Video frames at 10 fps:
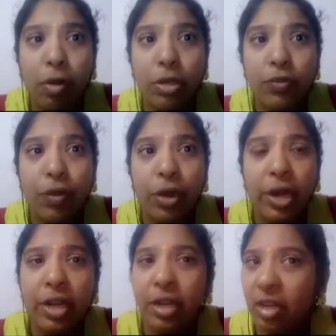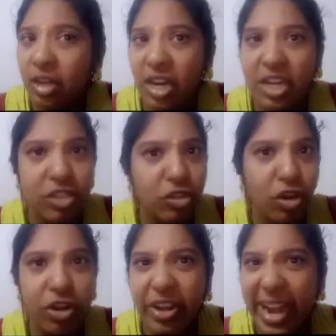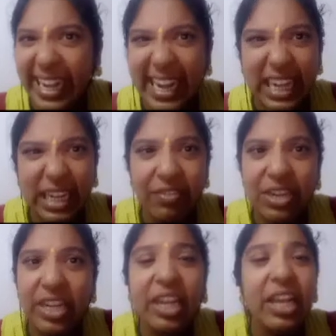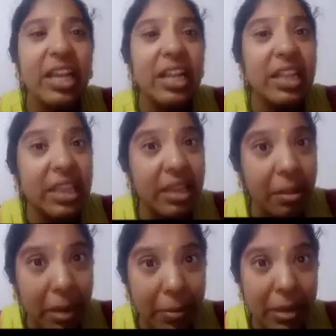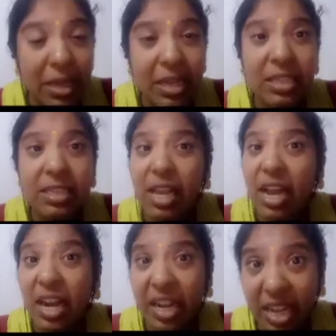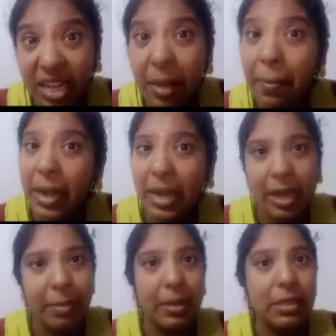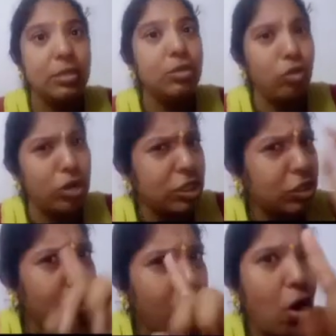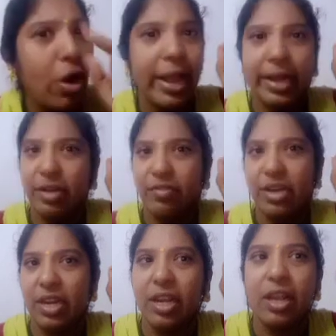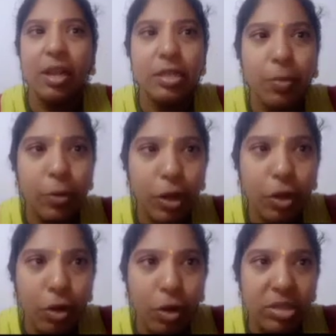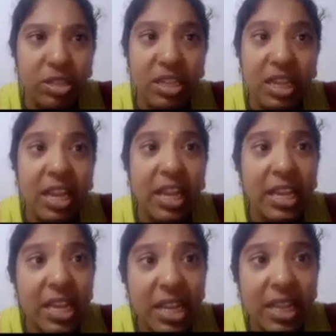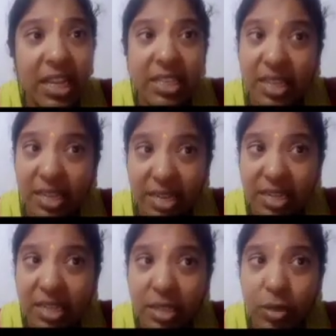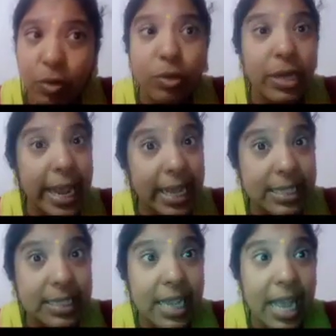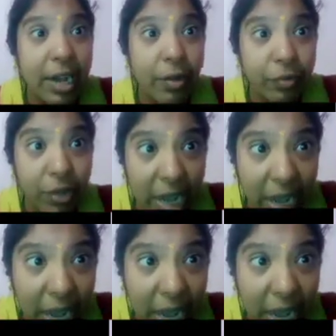for it. It is not a right activity. The baby is hurting the pet animal, so it is a wrong activity. So put a cross. Here there is a nurse who takes care of the